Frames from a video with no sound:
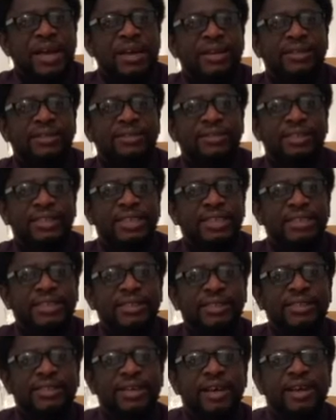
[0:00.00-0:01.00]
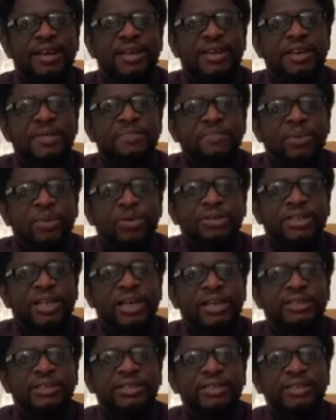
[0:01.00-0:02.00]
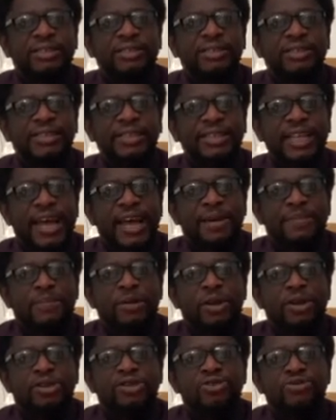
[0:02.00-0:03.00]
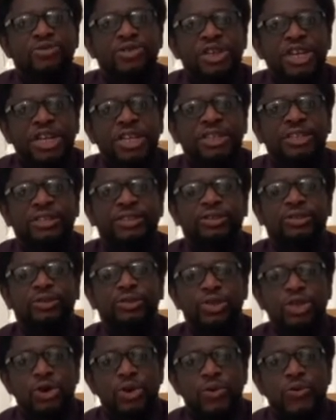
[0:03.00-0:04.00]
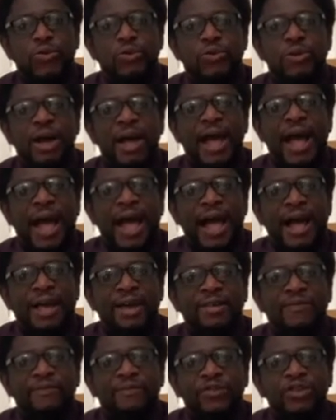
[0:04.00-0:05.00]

this important step, you need to know a few